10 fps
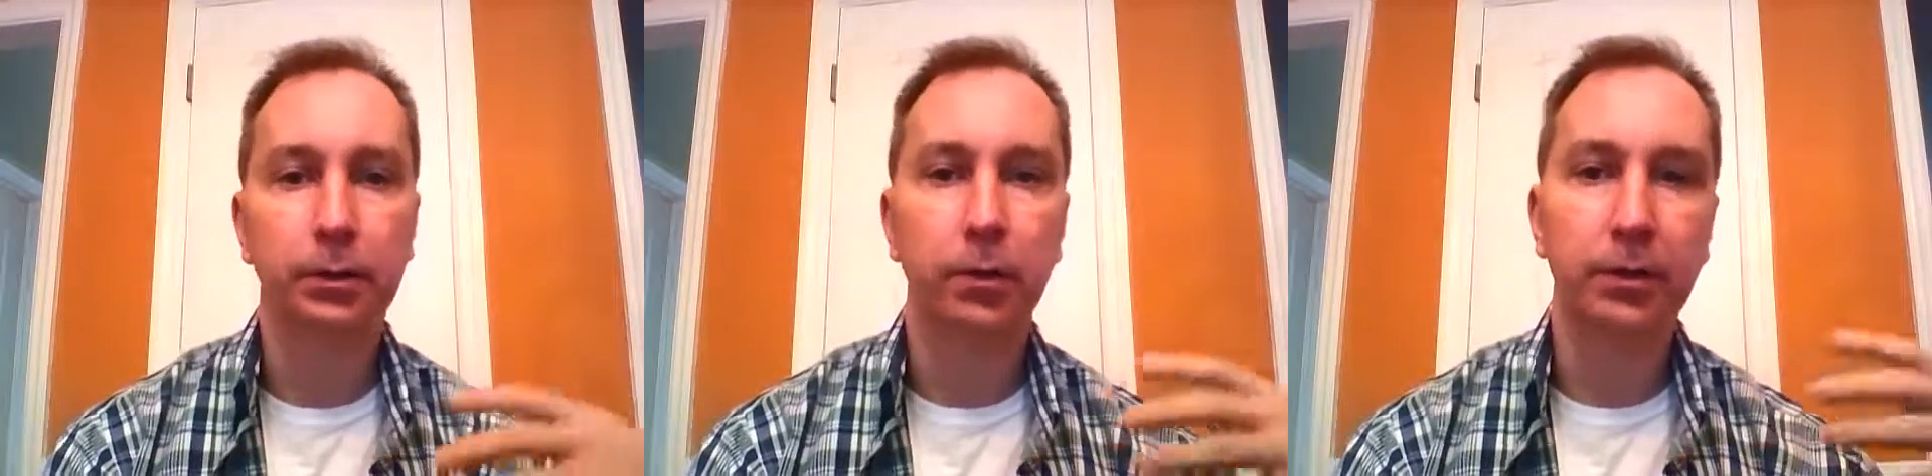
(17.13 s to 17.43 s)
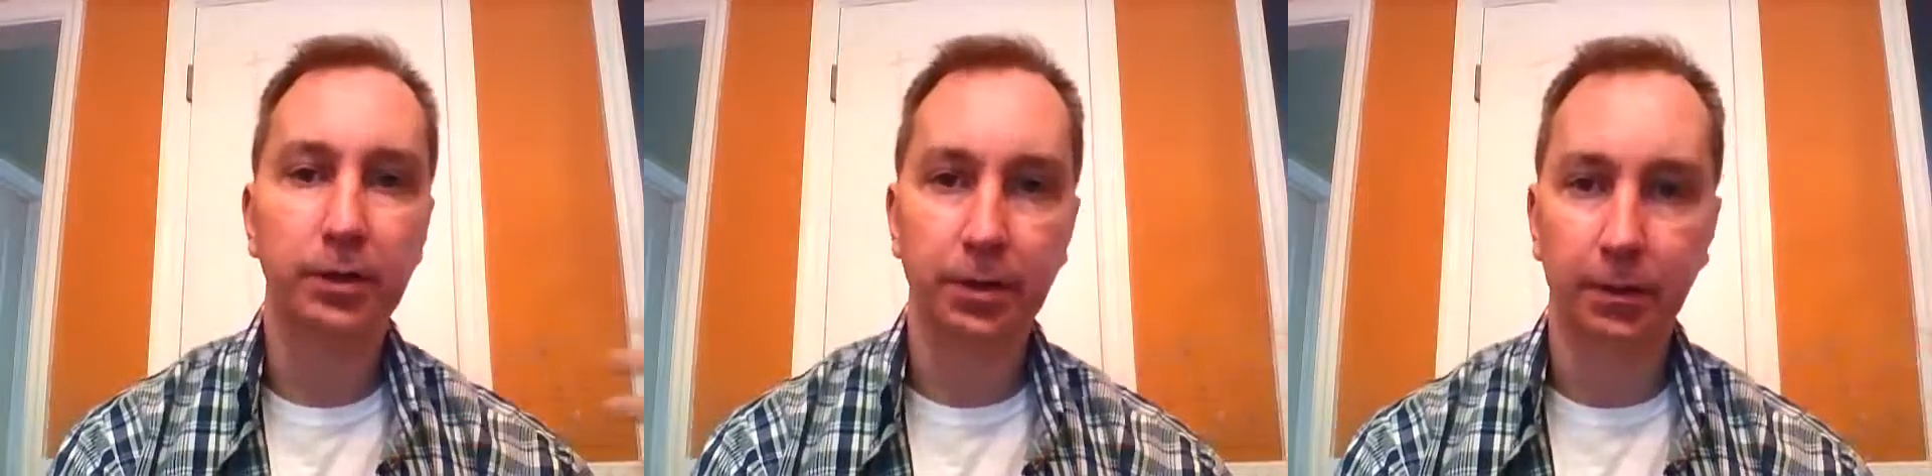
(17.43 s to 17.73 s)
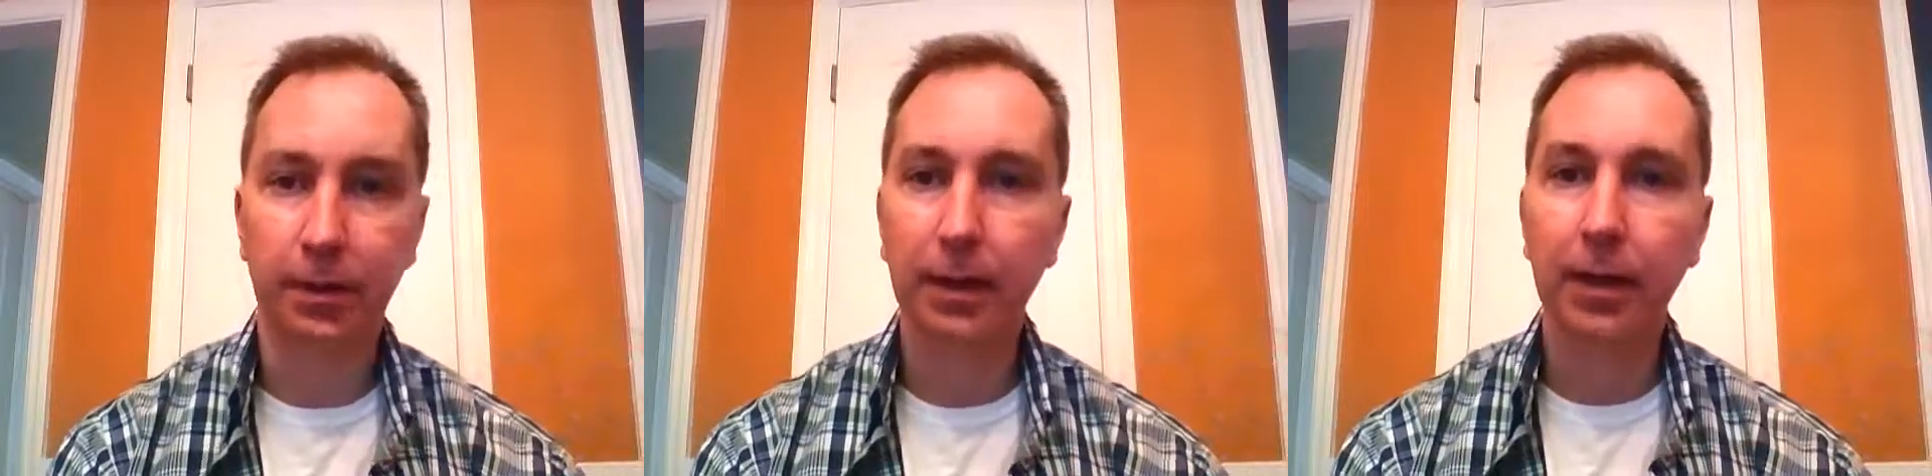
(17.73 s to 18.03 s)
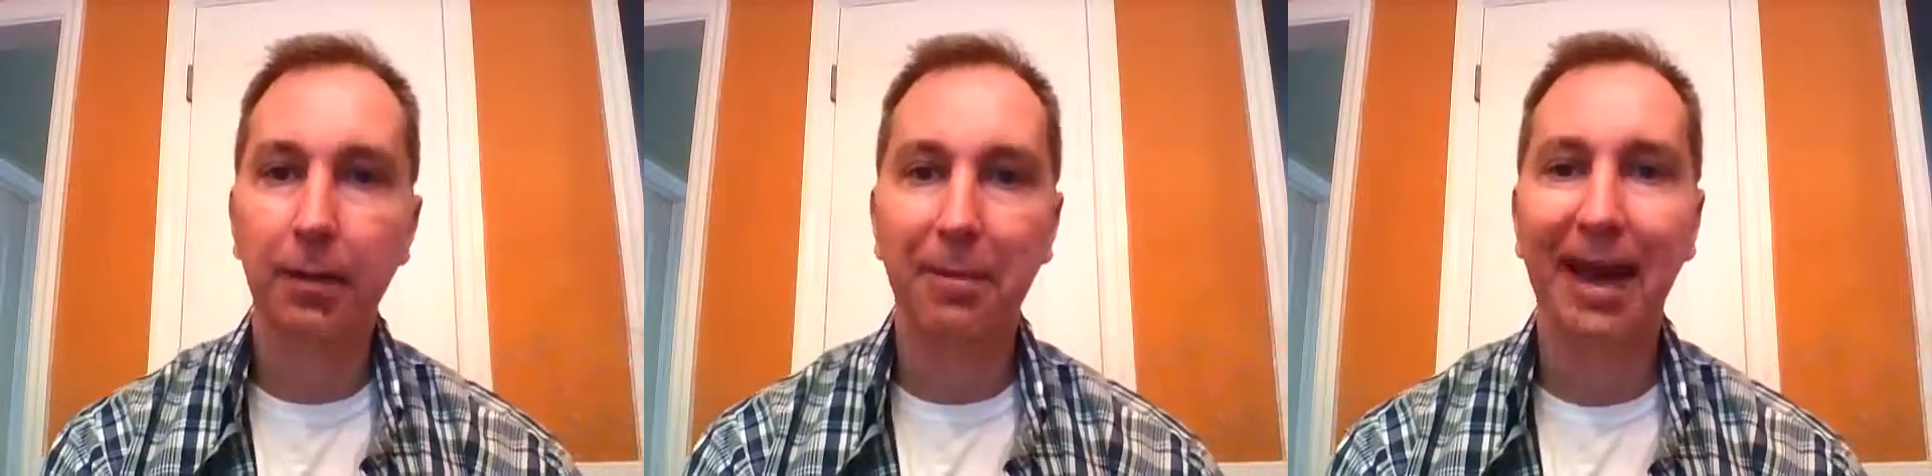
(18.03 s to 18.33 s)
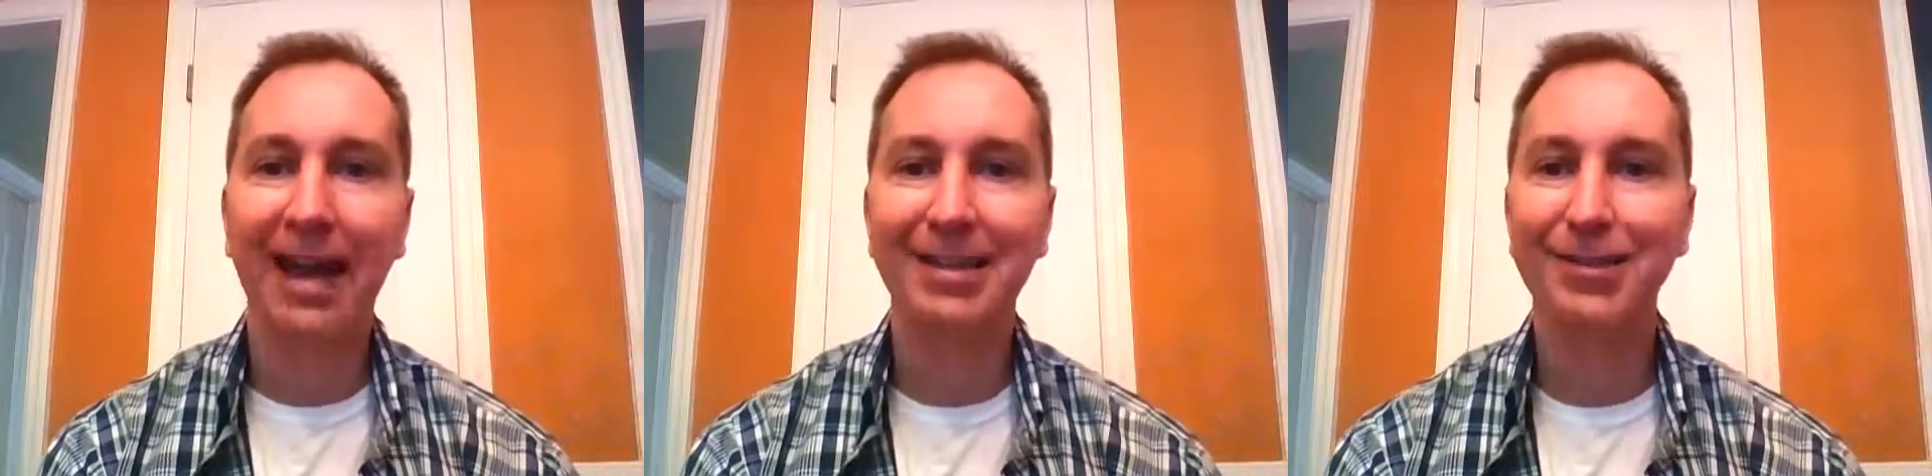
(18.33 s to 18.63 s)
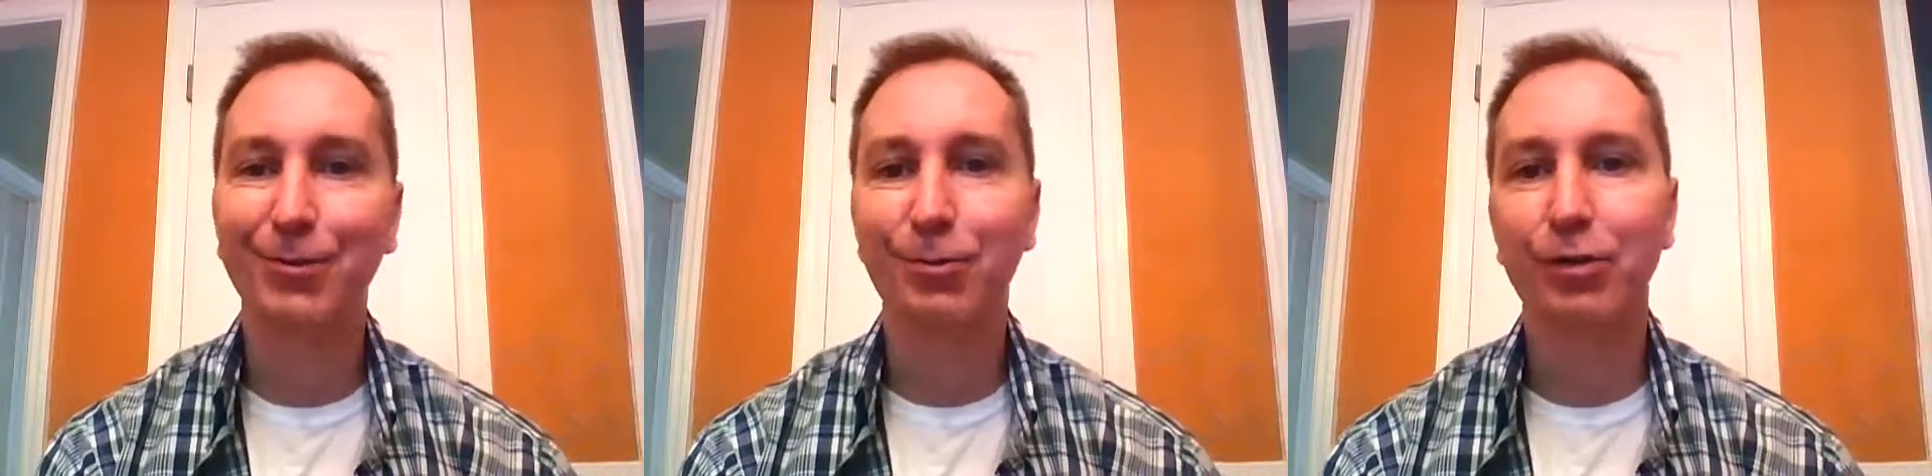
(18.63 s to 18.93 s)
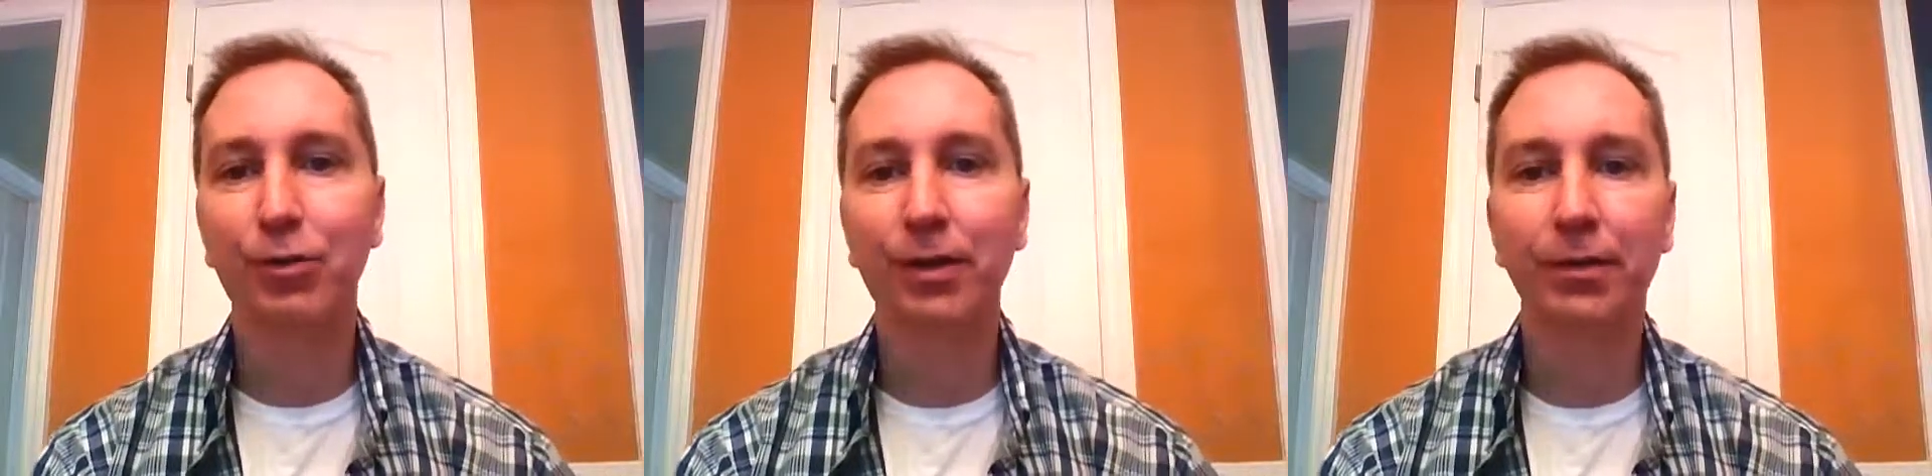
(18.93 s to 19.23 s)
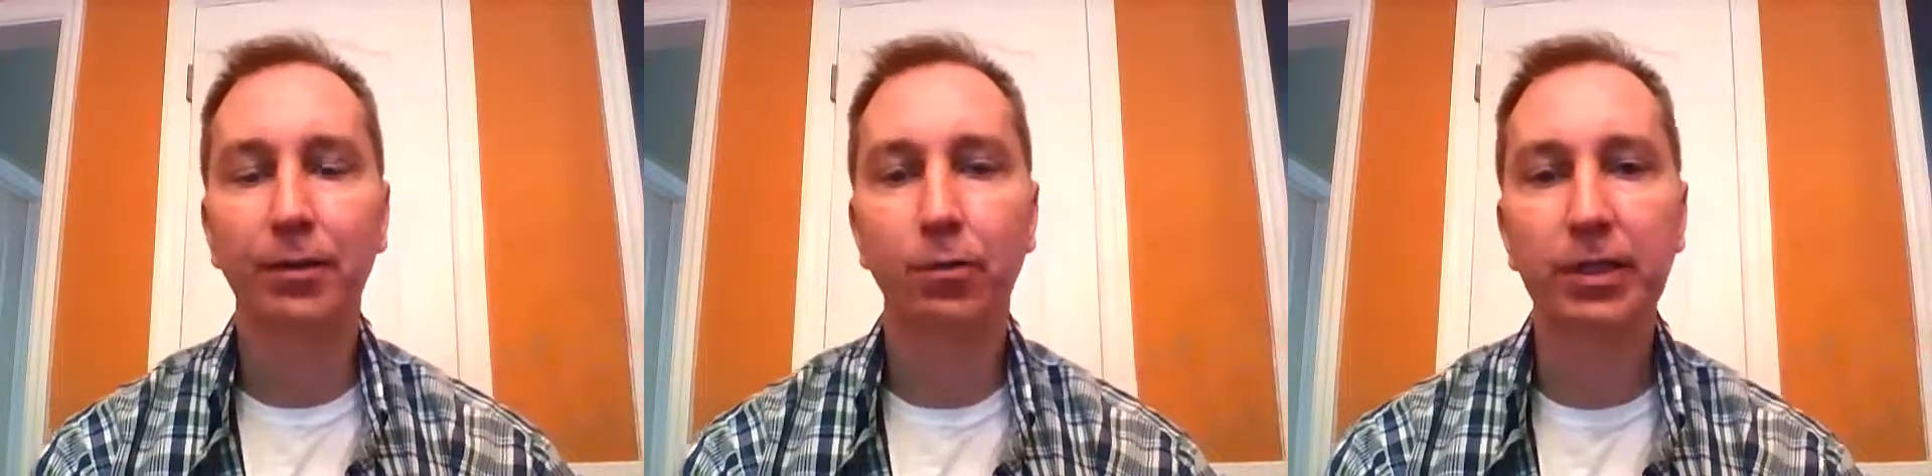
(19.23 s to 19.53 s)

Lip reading: going to the past and retrieving